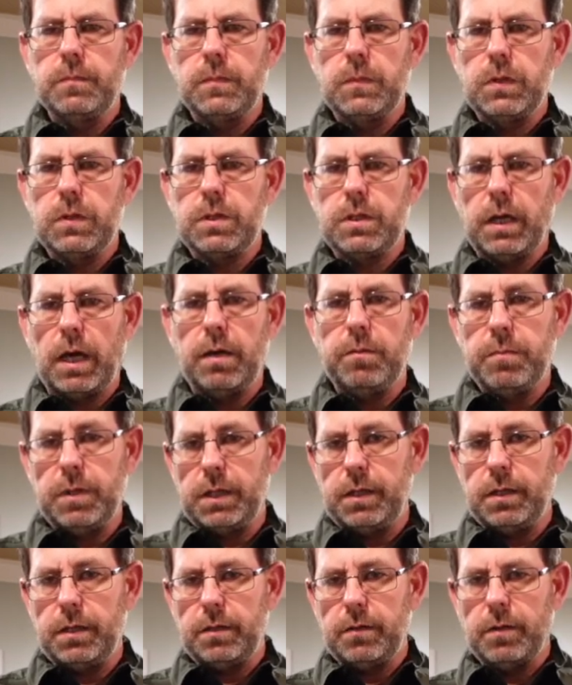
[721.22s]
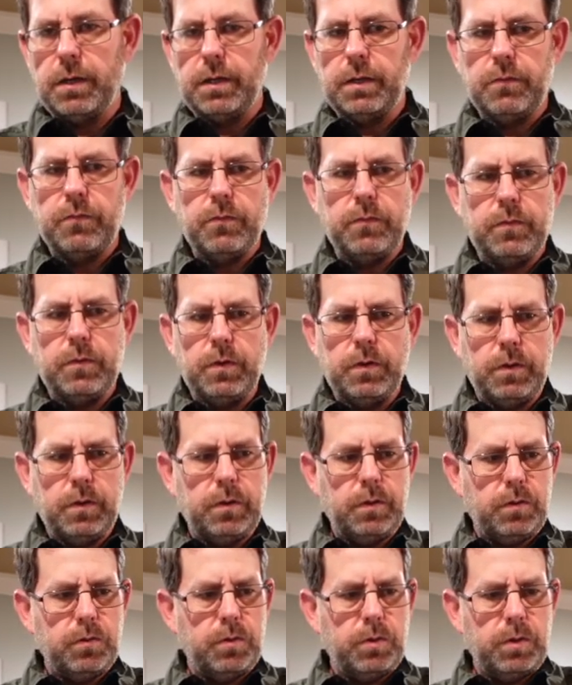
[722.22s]
stop bleeding, right?
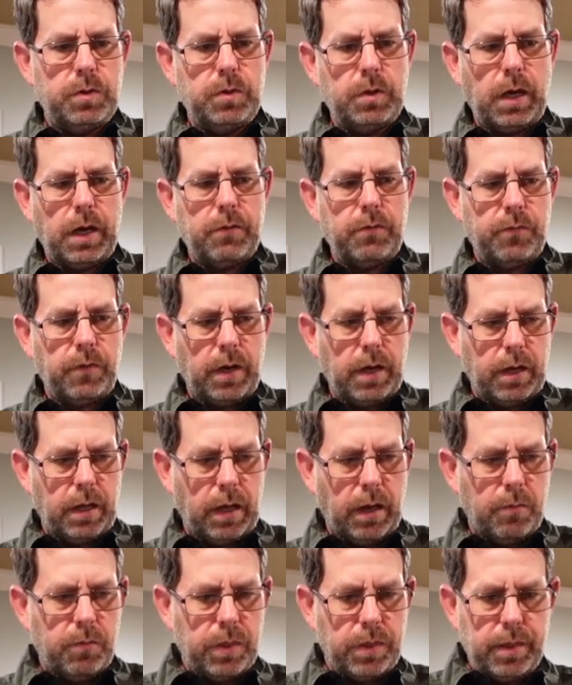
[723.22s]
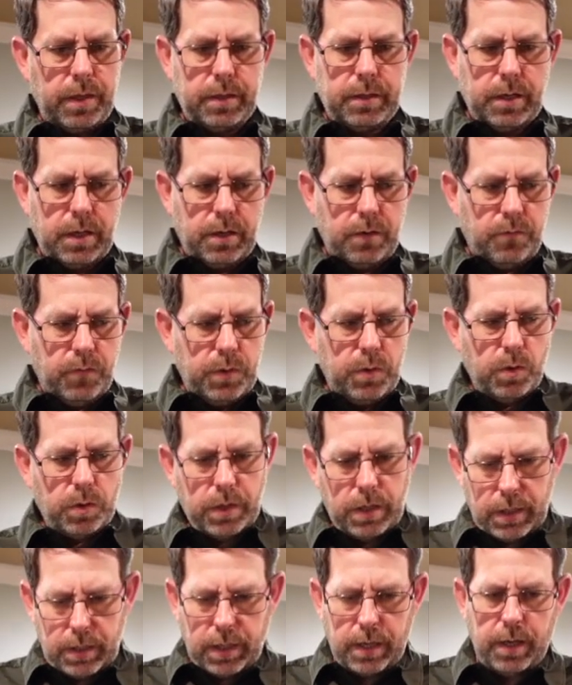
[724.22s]
I would think that if you're
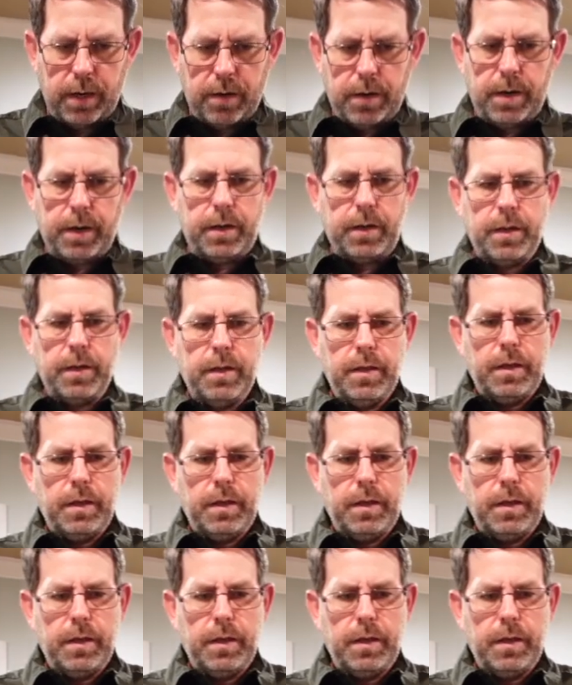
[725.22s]
going to carry